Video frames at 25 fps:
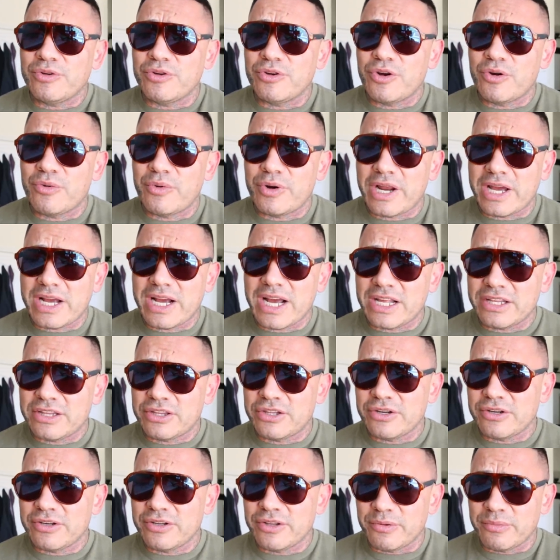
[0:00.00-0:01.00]
you know, when I
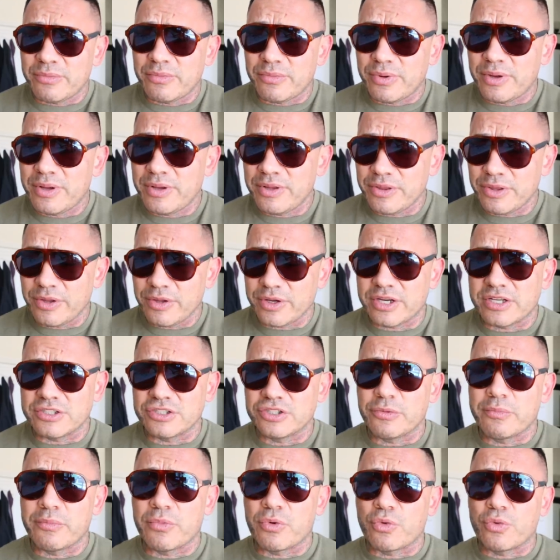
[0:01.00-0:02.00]
got there,
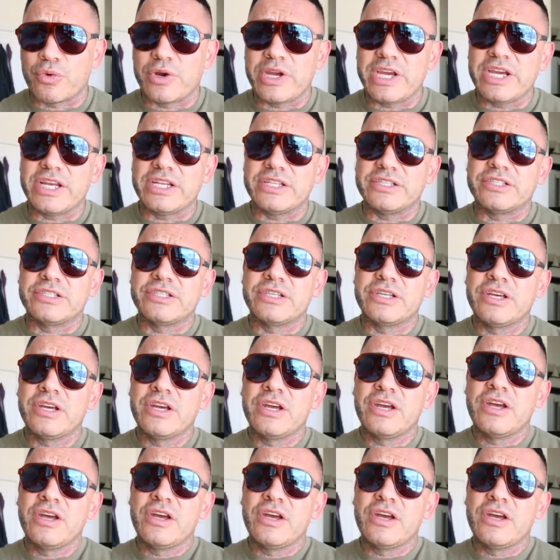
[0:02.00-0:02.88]
because the Marines